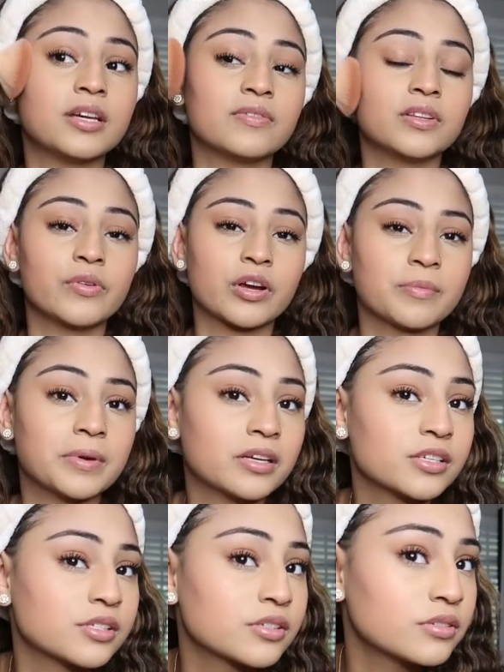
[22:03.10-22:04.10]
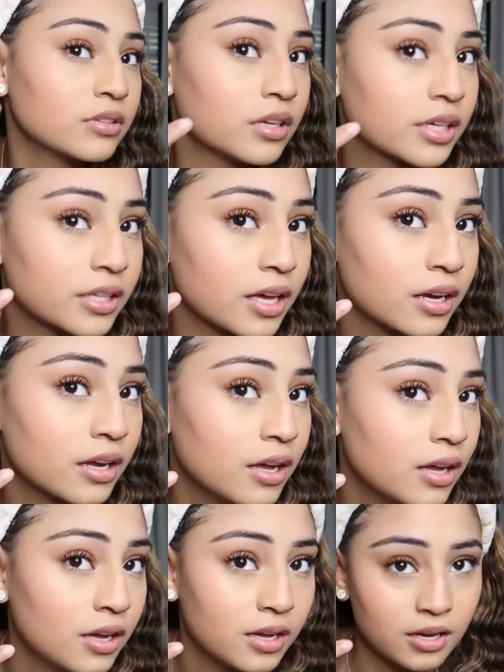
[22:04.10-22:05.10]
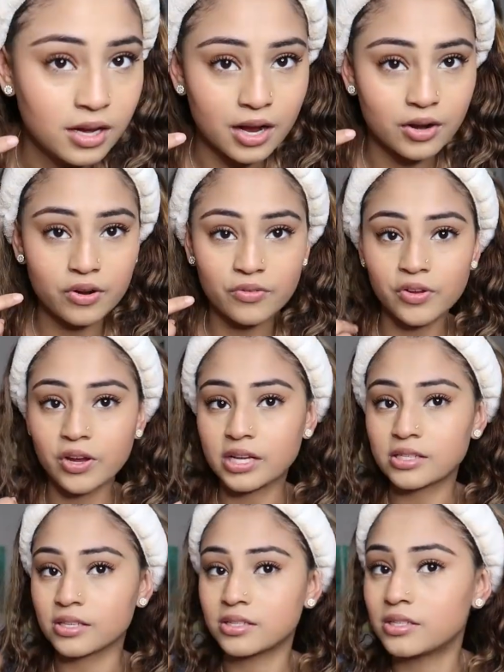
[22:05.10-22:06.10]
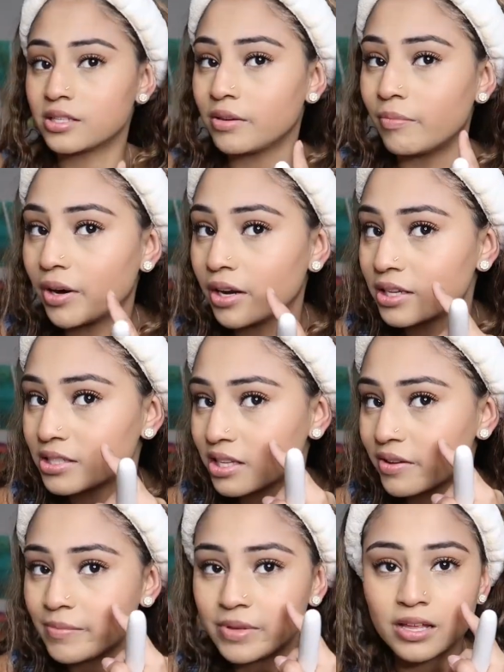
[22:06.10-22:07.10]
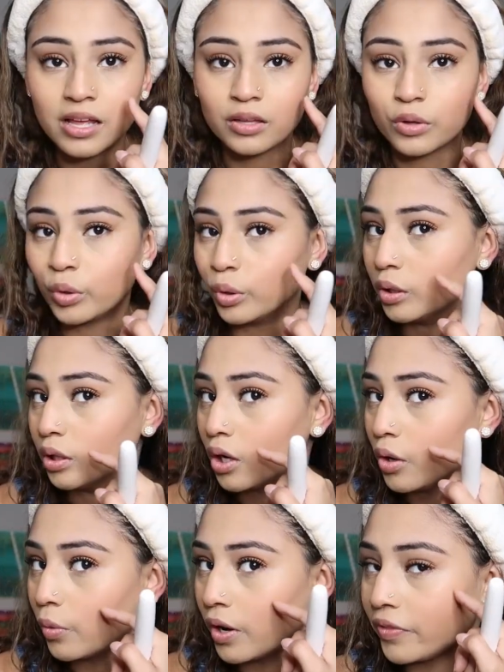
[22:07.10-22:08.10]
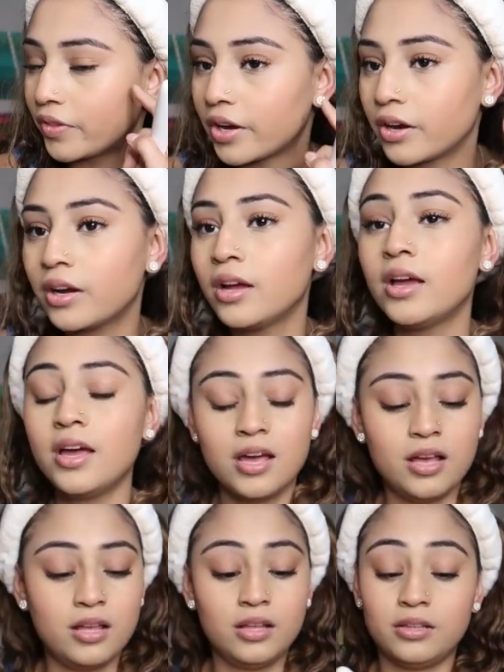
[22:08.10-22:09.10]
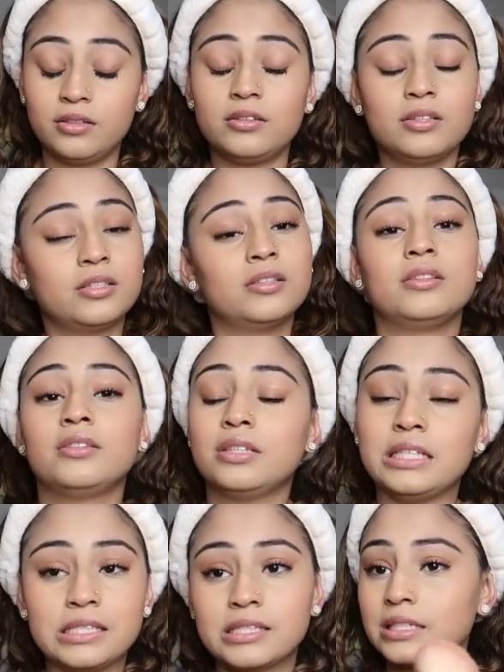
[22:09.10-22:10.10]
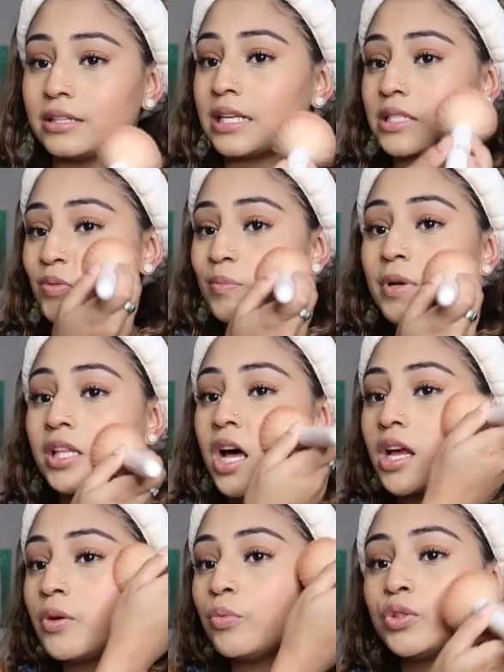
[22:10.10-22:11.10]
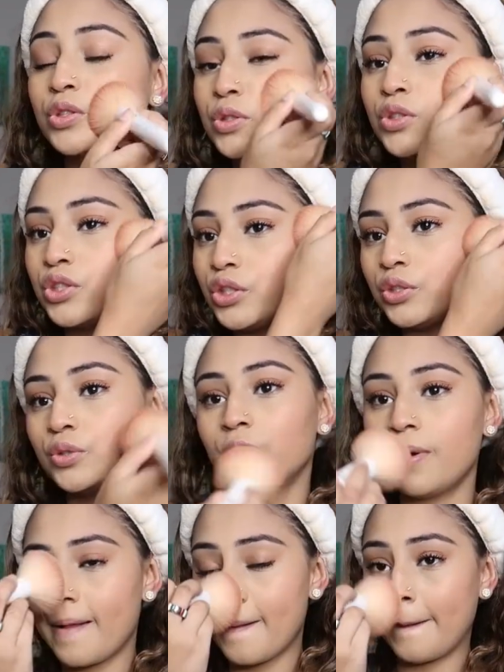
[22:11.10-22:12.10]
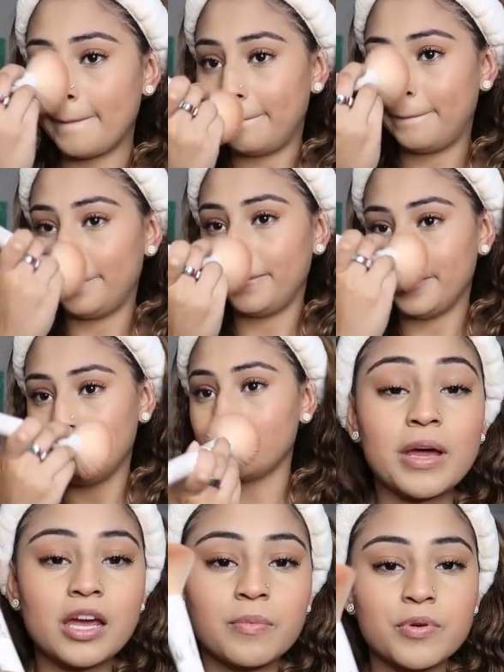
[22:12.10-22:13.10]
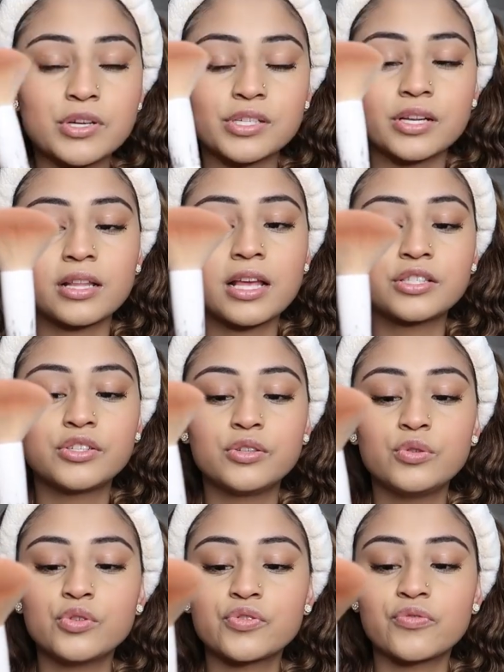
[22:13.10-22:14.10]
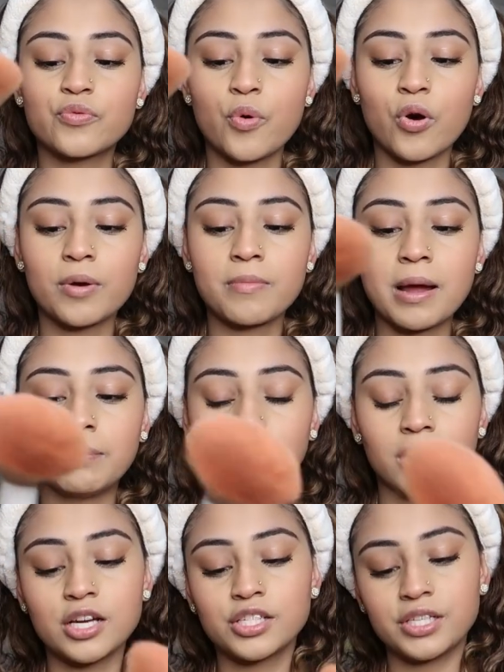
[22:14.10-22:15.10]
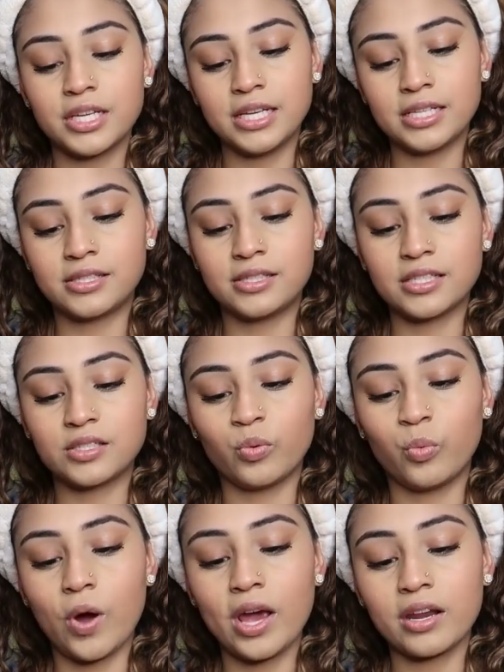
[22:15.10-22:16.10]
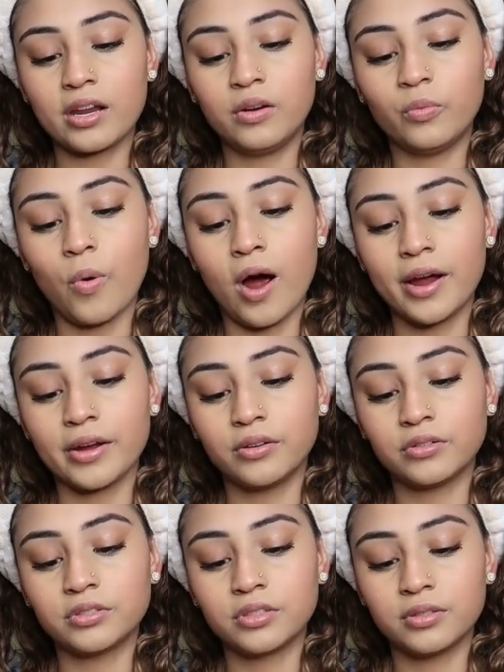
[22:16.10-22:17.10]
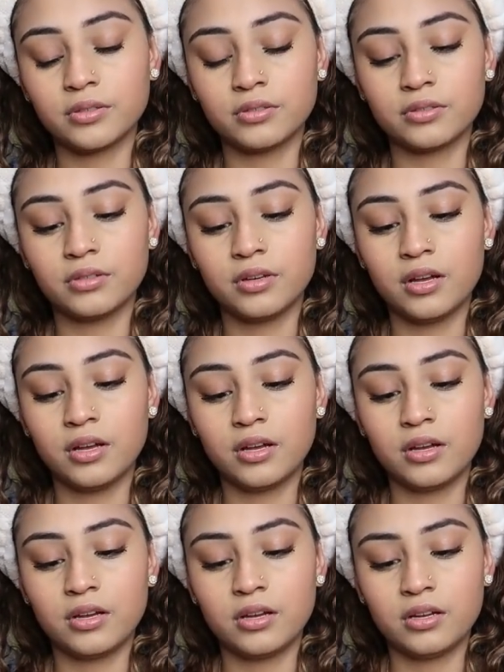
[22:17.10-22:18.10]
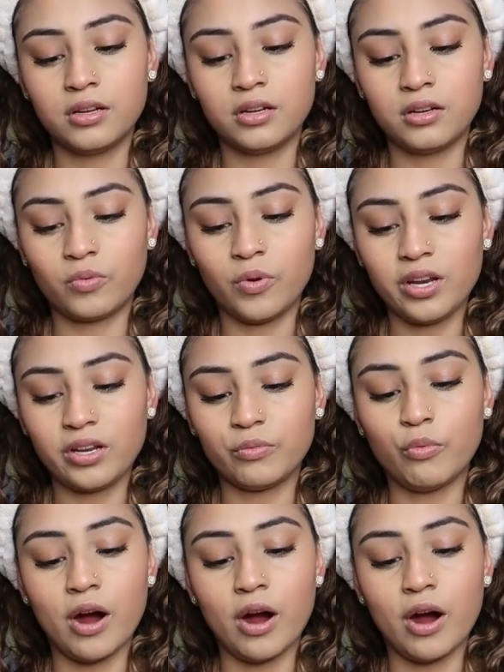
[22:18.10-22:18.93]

Definitely recommend it, because look at that. I don't know if you guys can see, but it's giving me that little glow right there. Listen, that's what Milani will do to you. The makeup brush that I like to use for my blush is this Wet n Wild what?